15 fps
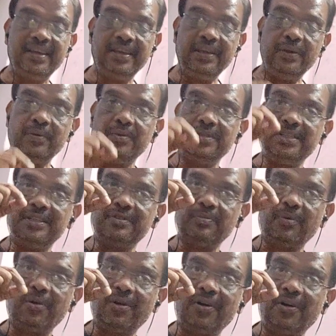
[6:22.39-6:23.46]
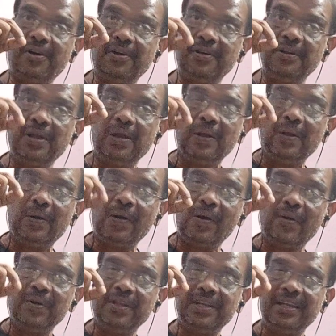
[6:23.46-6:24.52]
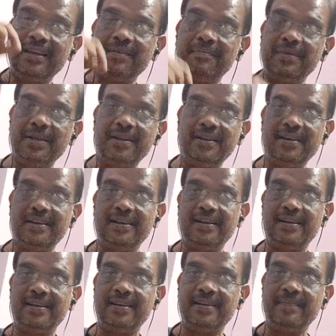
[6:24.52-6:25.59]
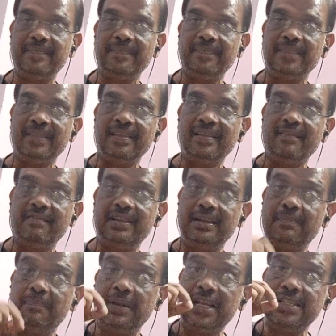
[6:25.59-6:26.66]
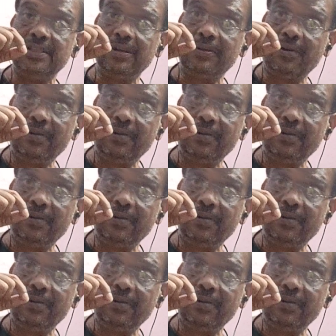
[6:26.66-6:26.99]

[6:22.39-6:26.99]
He uses what? Concave mirror. When he places the